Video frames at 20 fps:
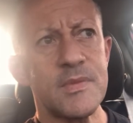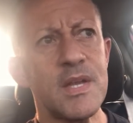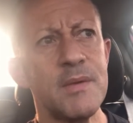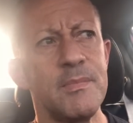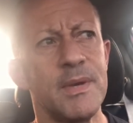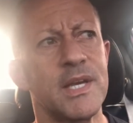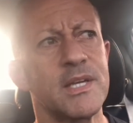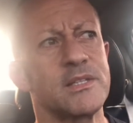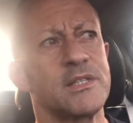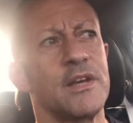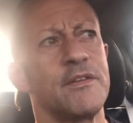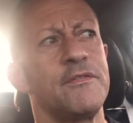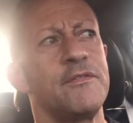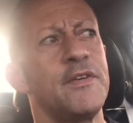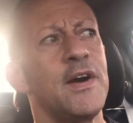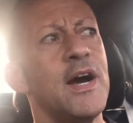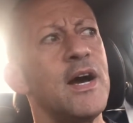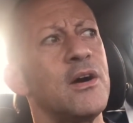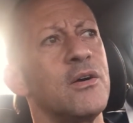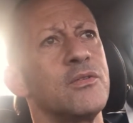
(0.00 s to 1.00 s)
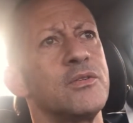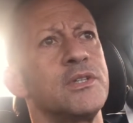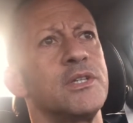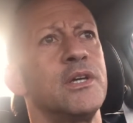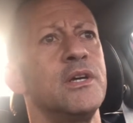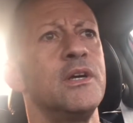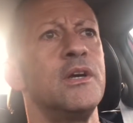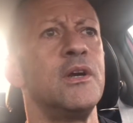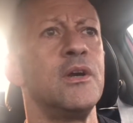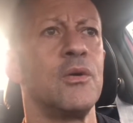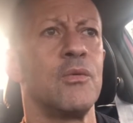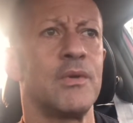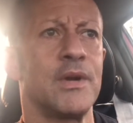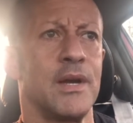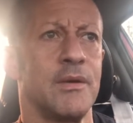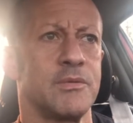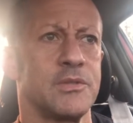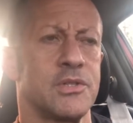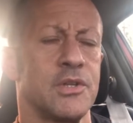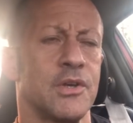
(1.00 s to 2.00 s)
Because I found when
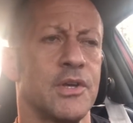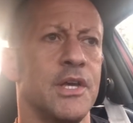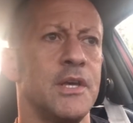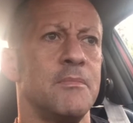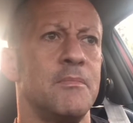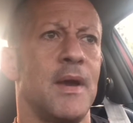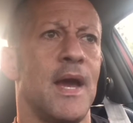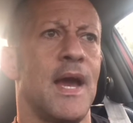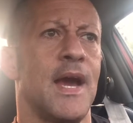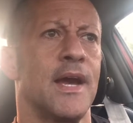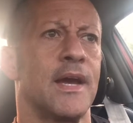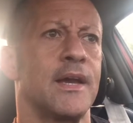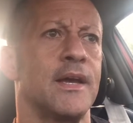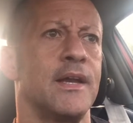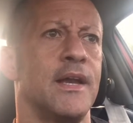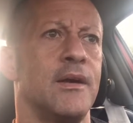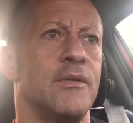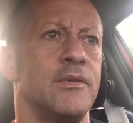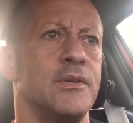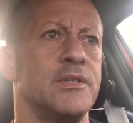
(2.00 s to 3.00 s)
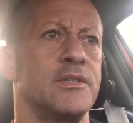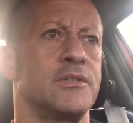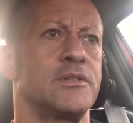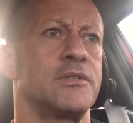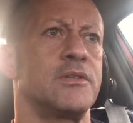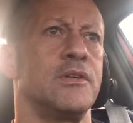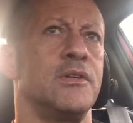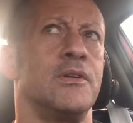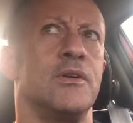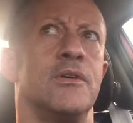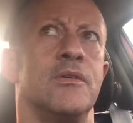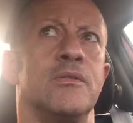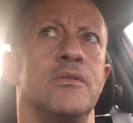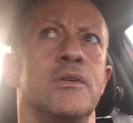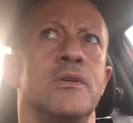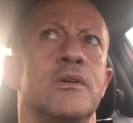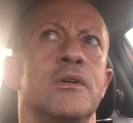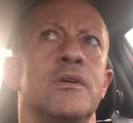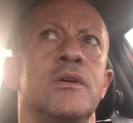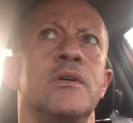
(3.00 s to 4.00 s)
I was looking back and I was, you know,
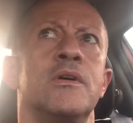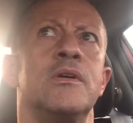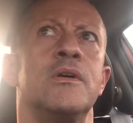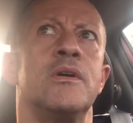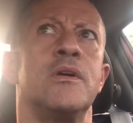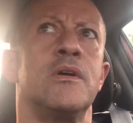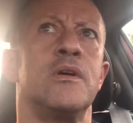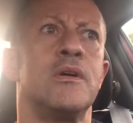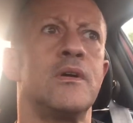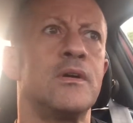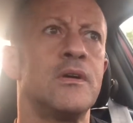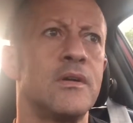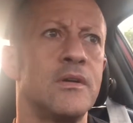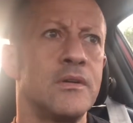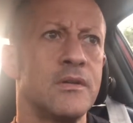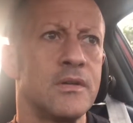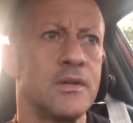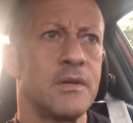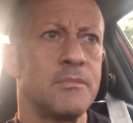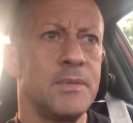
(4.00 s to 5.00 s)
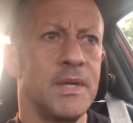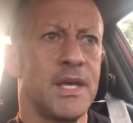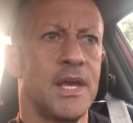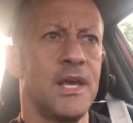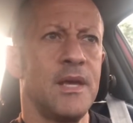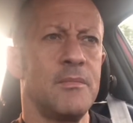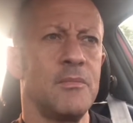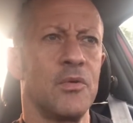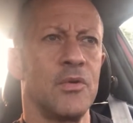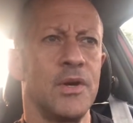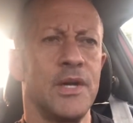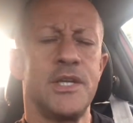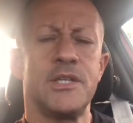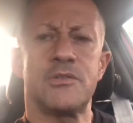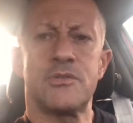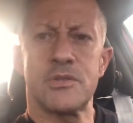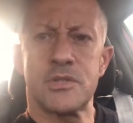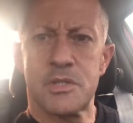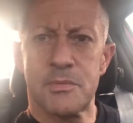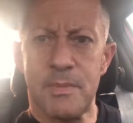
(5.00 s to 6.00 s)
became more
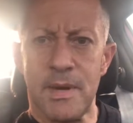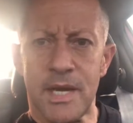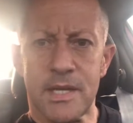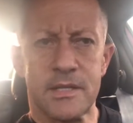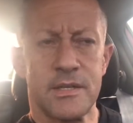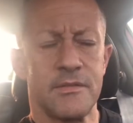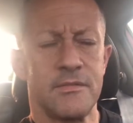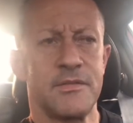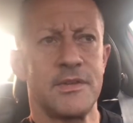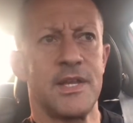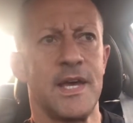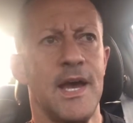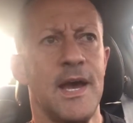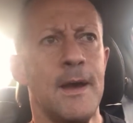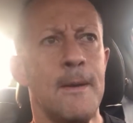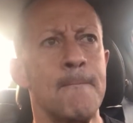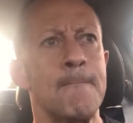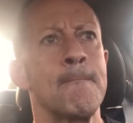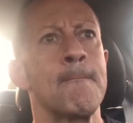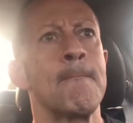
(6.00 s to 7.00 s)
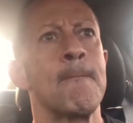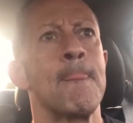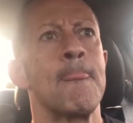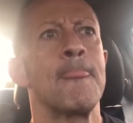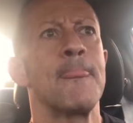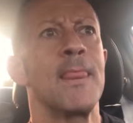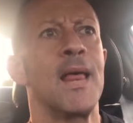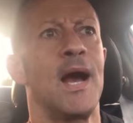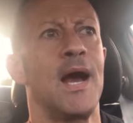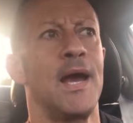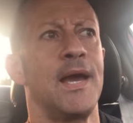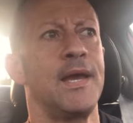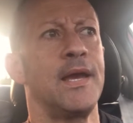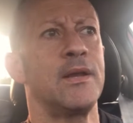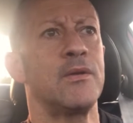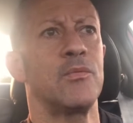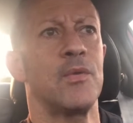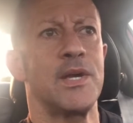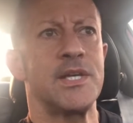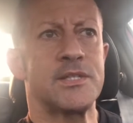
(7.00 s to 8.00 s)
introspective that I
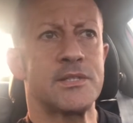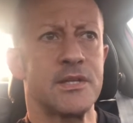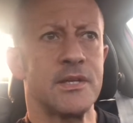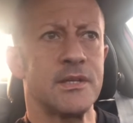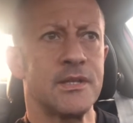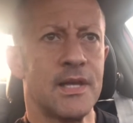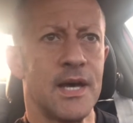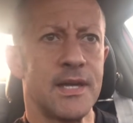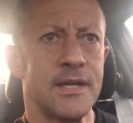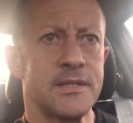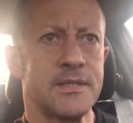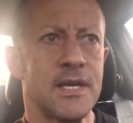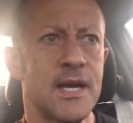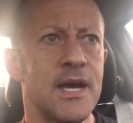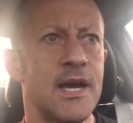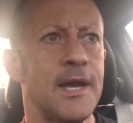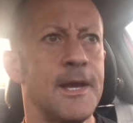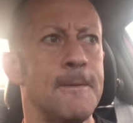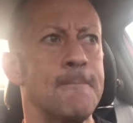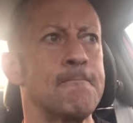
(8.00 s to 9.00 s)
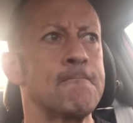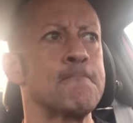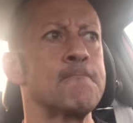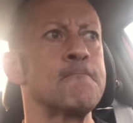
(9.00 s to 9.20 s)
had wasted a lot of time